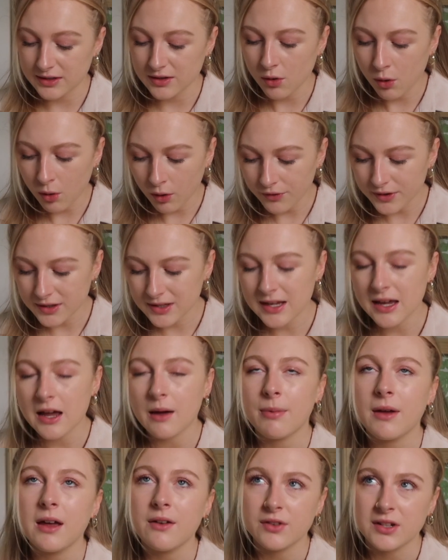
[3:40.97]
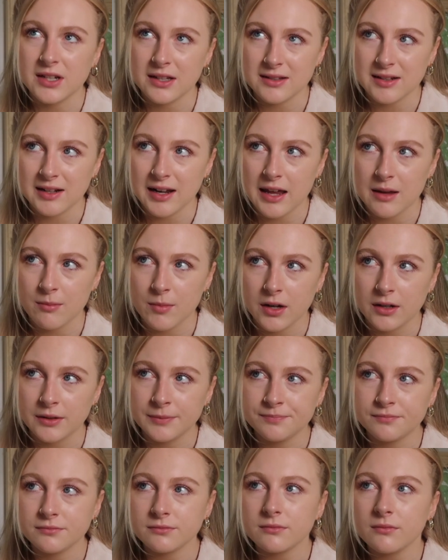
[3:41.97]
So obviously a bit of a
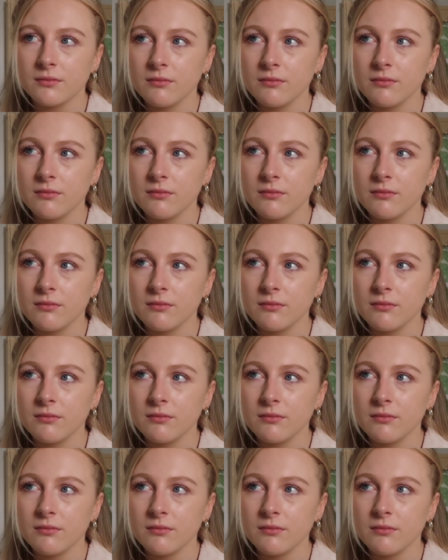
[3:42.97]
disclaimer.